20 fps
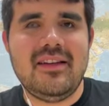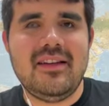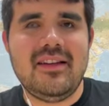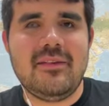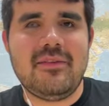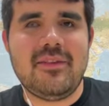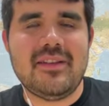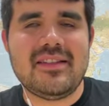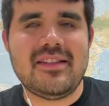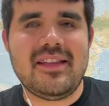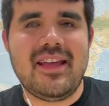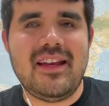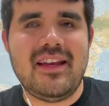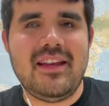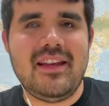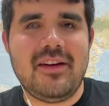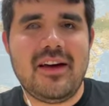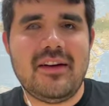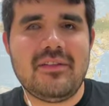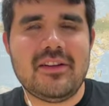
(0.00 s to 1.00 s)
If it's
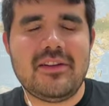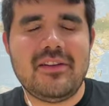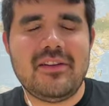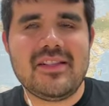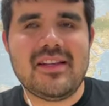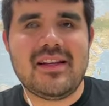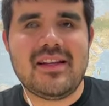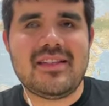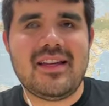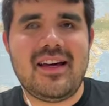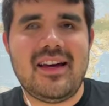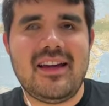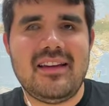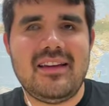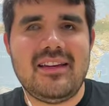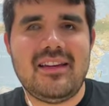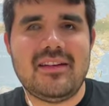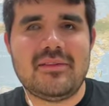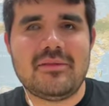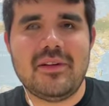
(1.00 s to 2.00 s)
95 degrees outside
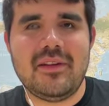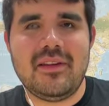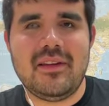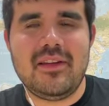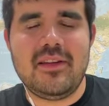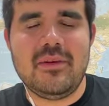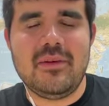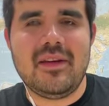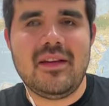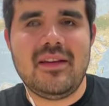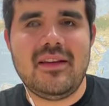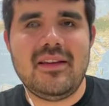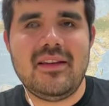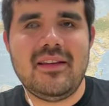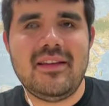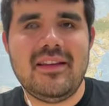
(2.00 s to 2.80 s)
and really humid,